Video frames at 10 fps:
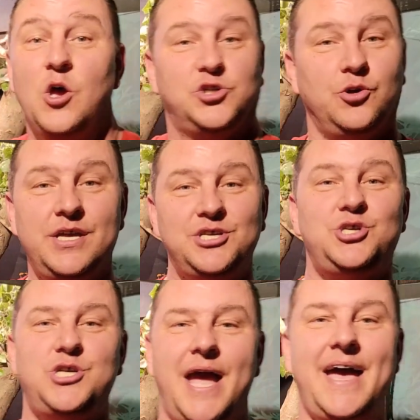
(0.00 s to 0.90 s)
So this
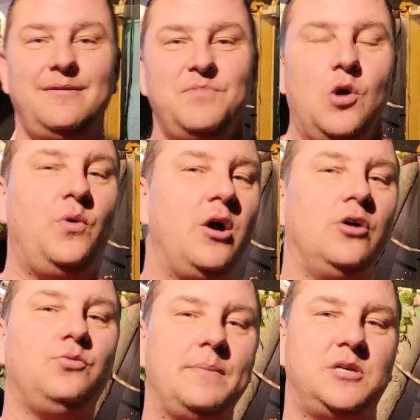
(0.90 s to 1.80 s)
is Chad. We
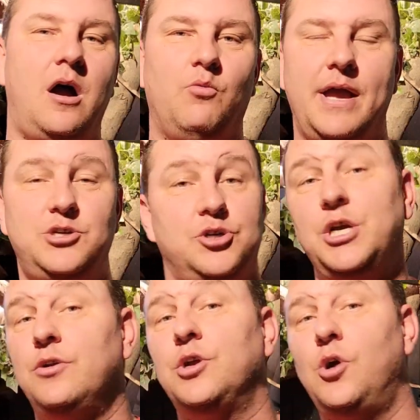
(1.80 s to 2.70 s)
are the Reptile Rangers
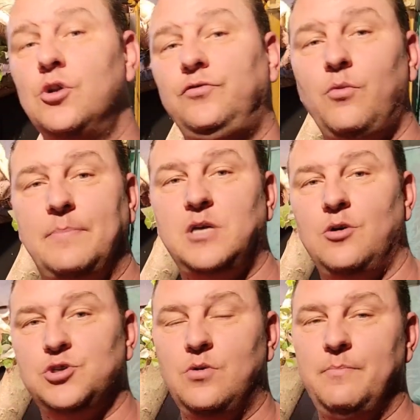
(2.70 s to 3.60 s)
here at the Kernersville
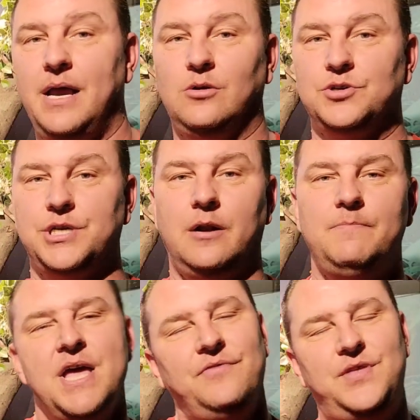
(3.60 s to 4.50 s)
Reptile Zoo and Medical
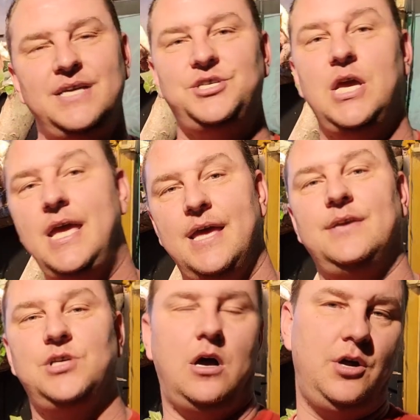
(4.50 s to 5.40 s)
Center. This
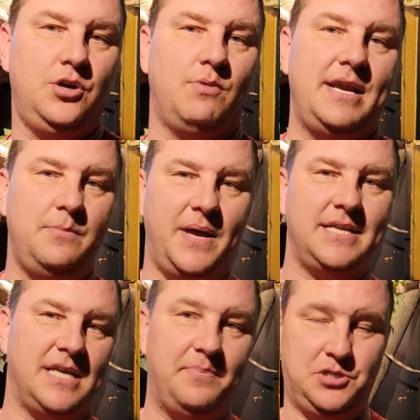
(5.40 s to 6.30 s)
is Underrated
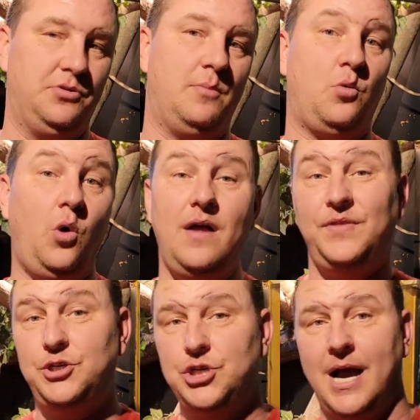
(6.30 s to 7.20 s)
Pets episode number 1,
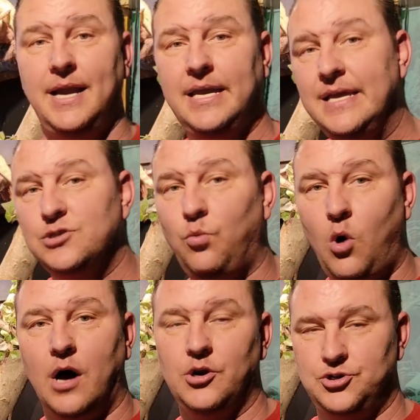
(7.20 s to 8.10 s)
the Chinese
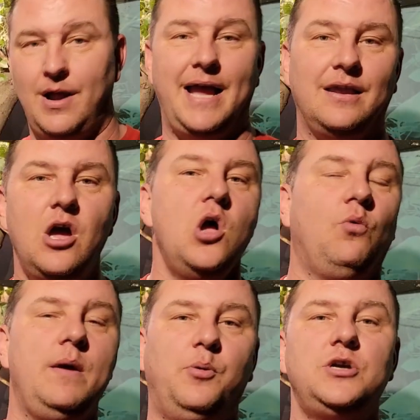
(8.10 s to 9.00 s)
water dragon.
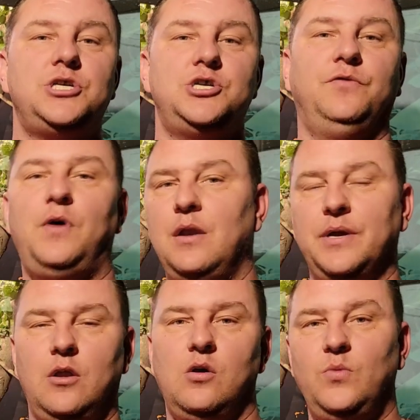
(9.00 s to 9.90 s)
We appreciate you
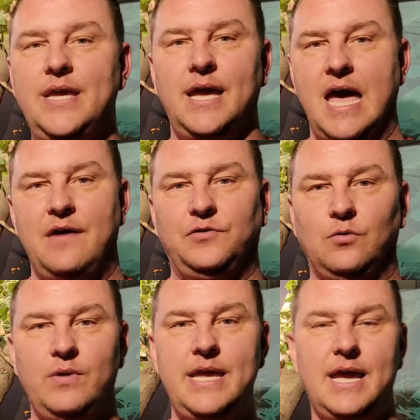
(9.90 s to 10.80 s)
following along week
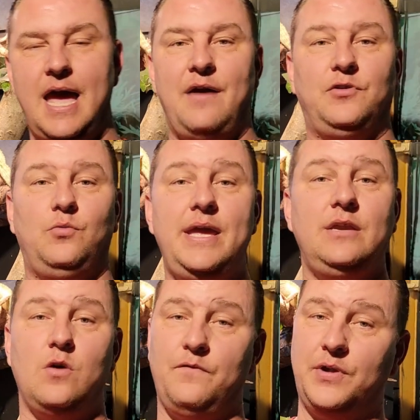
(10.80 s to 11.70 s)
after week after
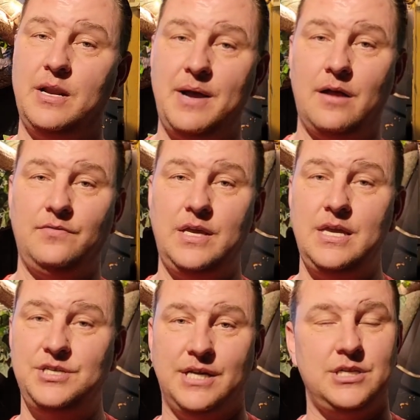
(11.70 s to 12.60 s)
week. Don't forget about
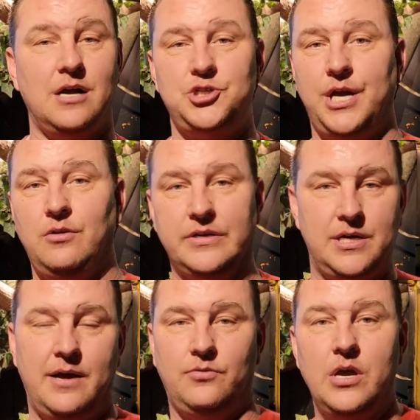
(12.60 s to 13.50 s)
the TikTok channel
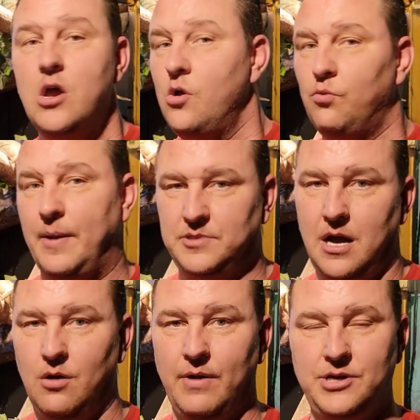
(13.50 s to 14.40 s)
entitled
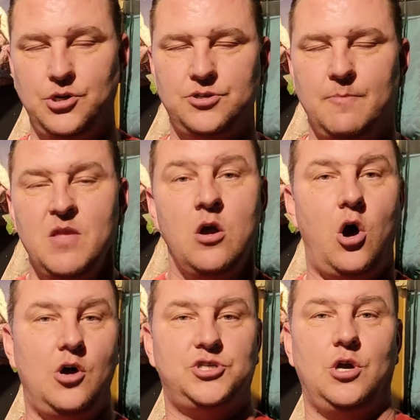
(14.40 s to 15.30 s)
Reptile Rangers.
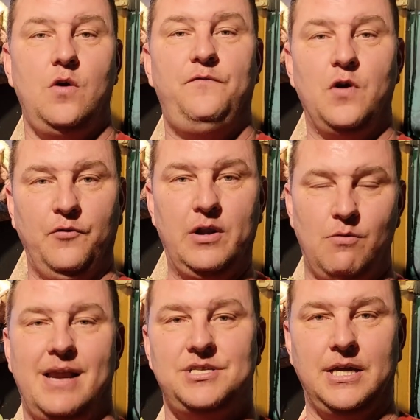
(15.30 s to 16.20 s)
Also, feel free to
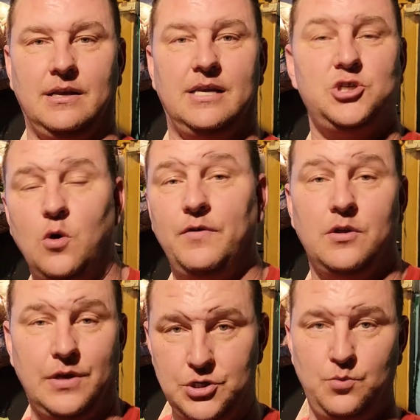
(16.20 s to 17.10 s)
write us in and let us know of
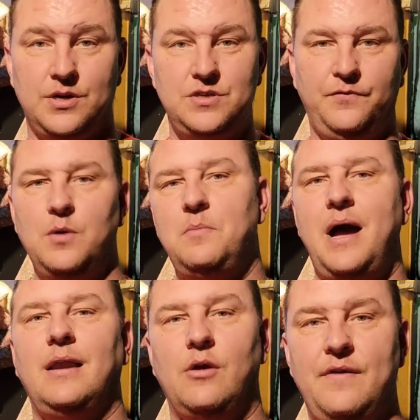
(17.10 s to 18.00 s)
other things you want us to film
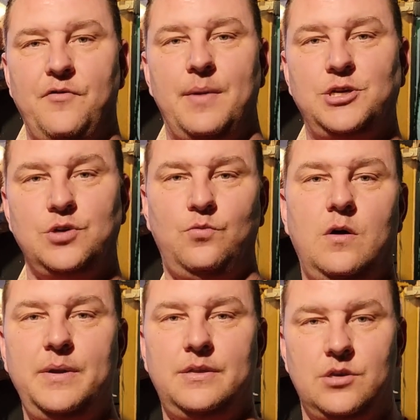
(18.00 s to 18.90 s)
about. Our information
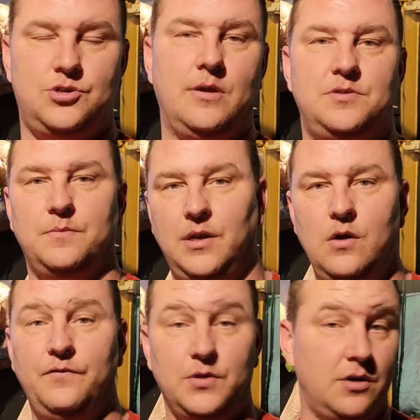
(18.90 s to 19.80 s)
will be in the description
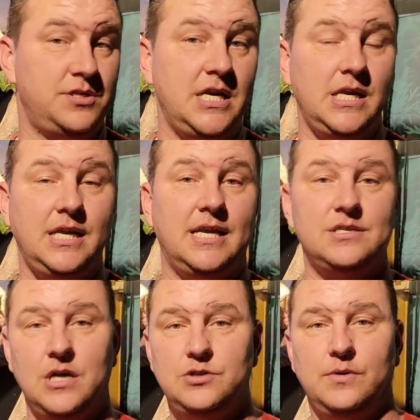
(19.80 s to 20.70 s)
below for those needing to get
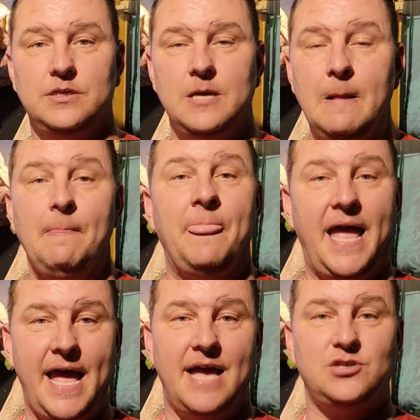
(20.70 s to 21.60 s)
in touch with us.
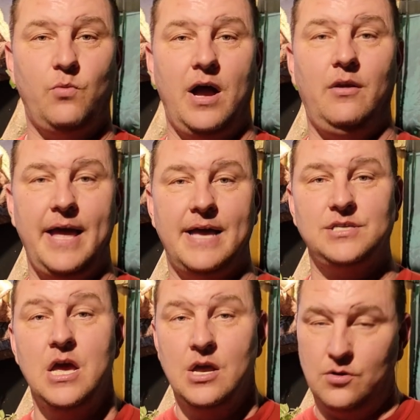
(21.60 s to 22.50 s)
As well
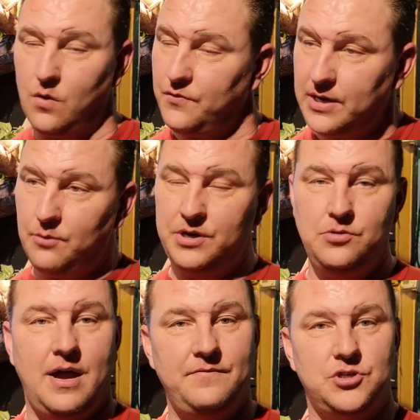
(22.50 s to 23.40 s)
as, don't forget we
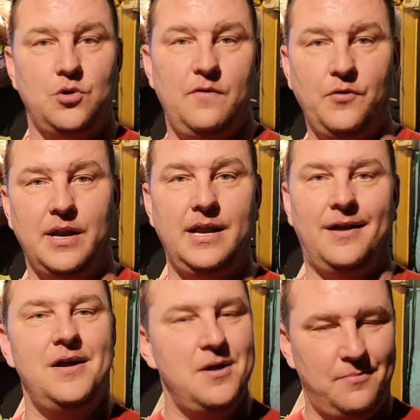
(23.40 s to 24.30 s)
do have the storefront
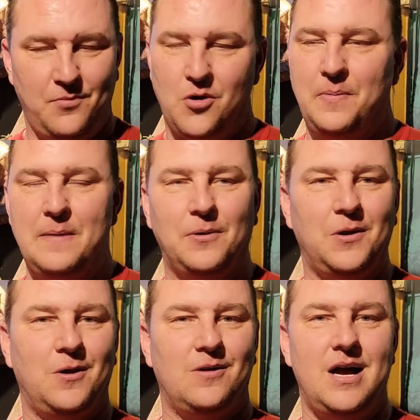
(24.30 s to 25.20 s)
here. More
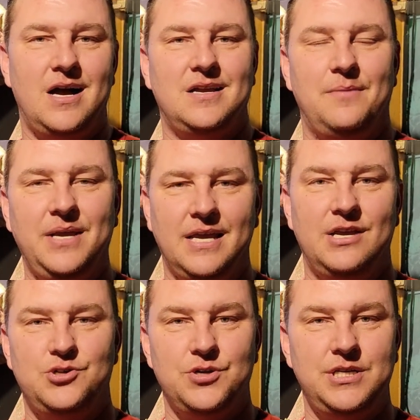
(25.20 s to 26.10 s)
people are coming in
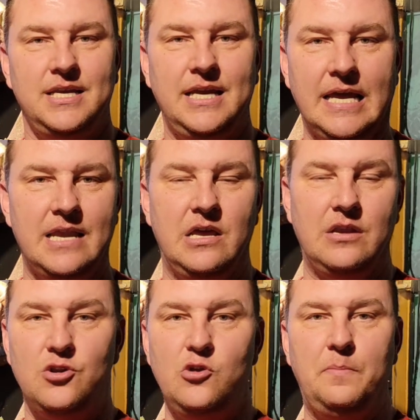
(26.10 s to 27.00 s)
interested in
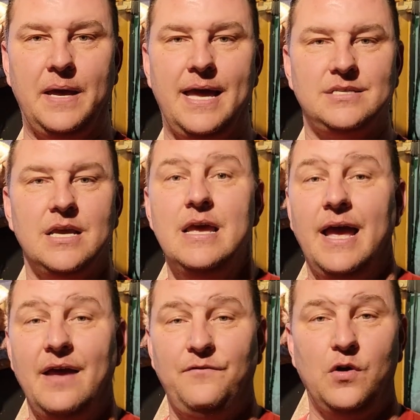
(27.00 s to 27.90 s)
new pets,
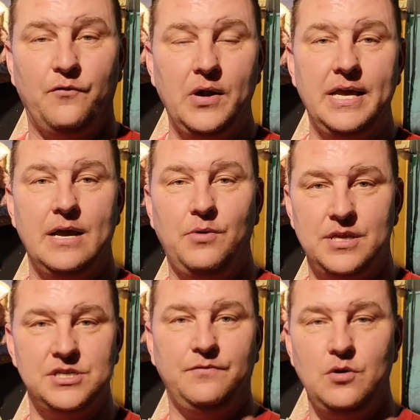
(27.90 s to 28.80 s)
and feel free to get
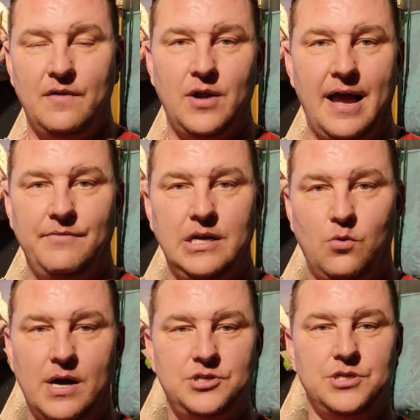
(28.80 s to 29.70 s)
with us if you ever have any
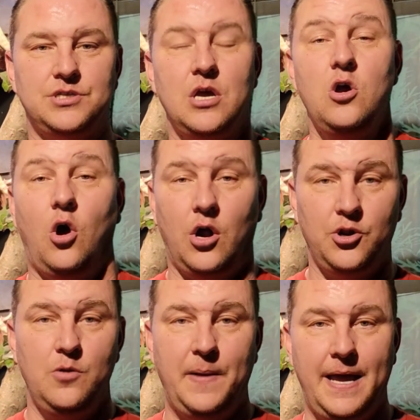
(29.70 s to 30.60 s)
questions
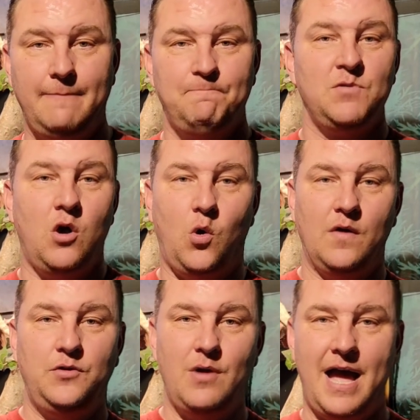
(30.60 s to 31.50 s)
on a new pet,
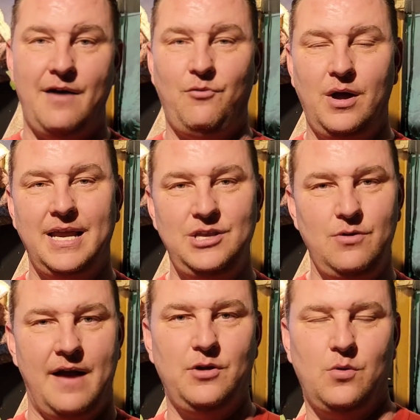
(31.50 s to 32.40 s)
or if you have one and
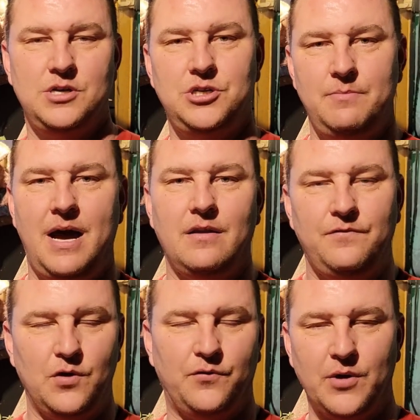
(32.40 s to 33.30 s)
you have a question about
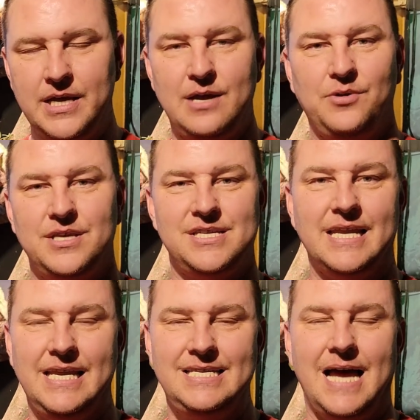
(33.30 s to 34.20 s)
it, feel free to get with us
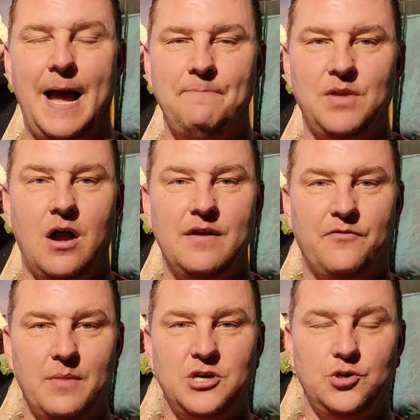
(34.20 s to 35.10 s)
at any time. Our
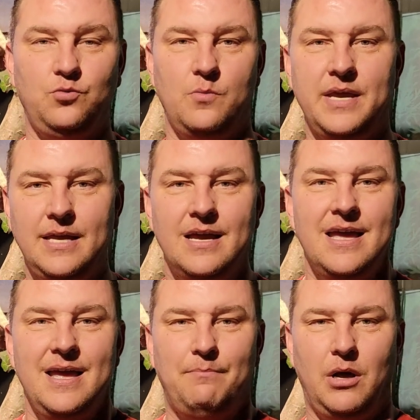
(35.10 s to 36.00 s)
information will be
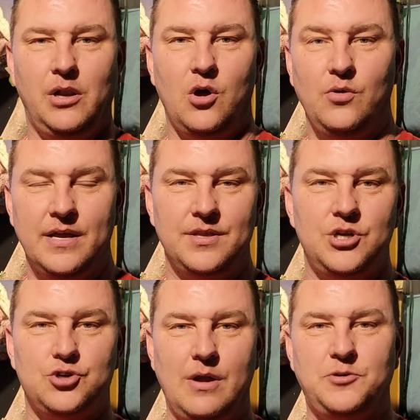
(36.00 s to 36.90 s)
below in the
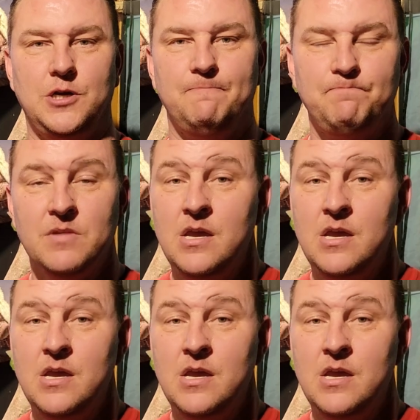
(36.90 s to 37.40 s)
description.